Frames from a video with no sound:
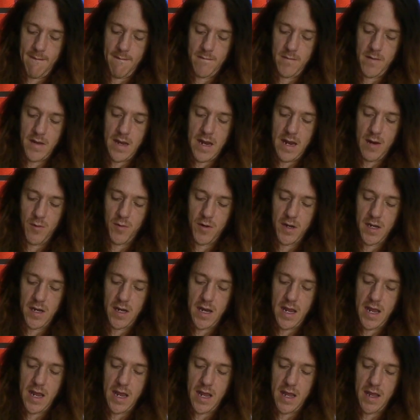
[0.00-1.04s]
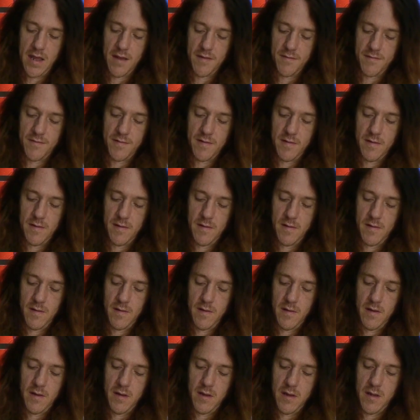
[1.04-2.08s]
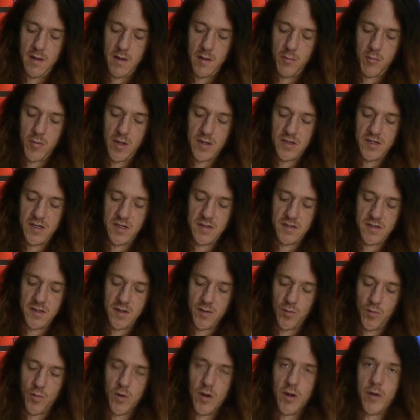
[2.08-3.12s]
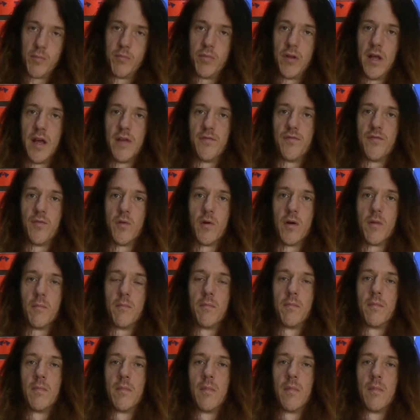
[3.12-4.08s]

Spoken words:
Now we're gonna have a much easier work platform.